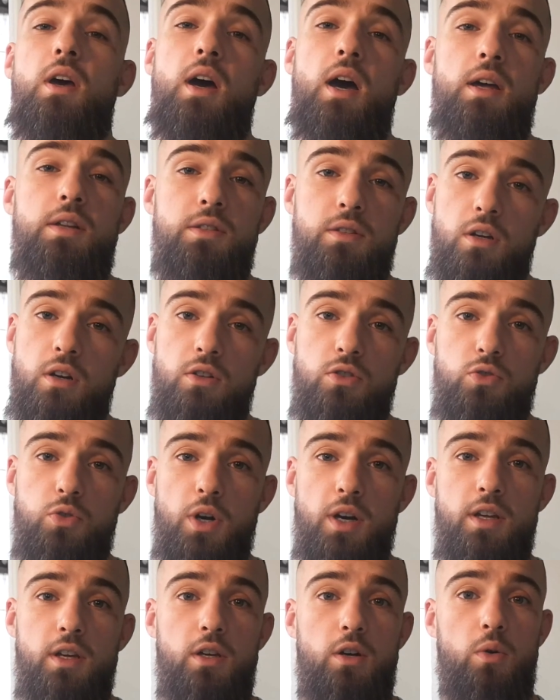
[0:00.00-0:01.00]
I started
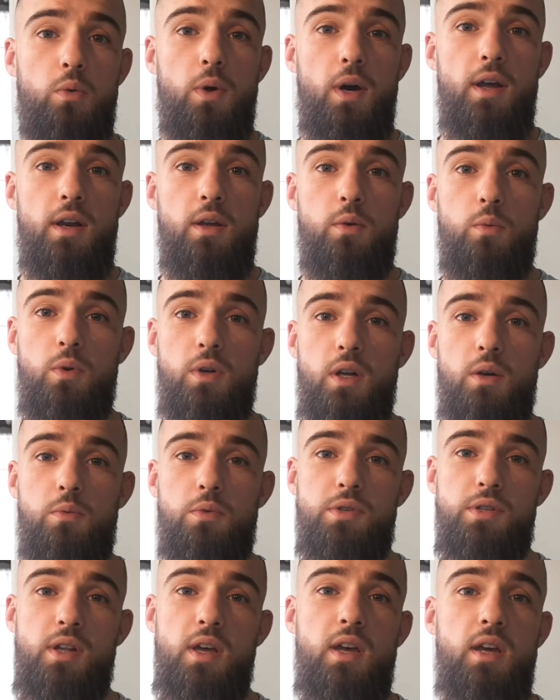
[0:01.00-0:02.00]
training karate when I
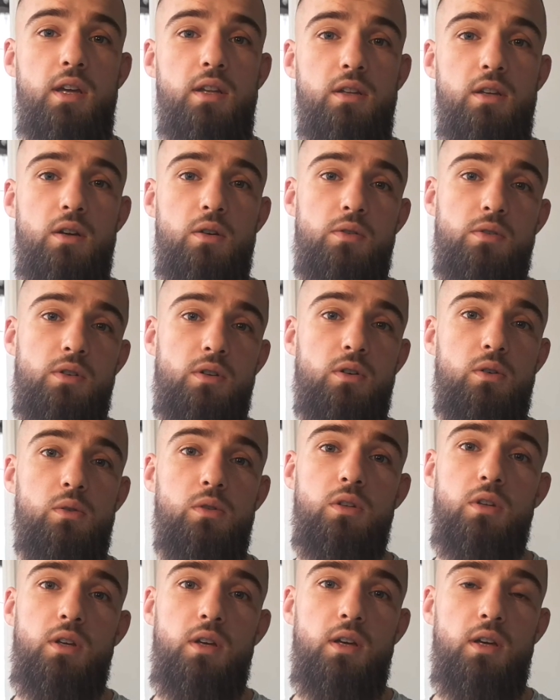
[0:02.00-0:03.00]
was 8 years old,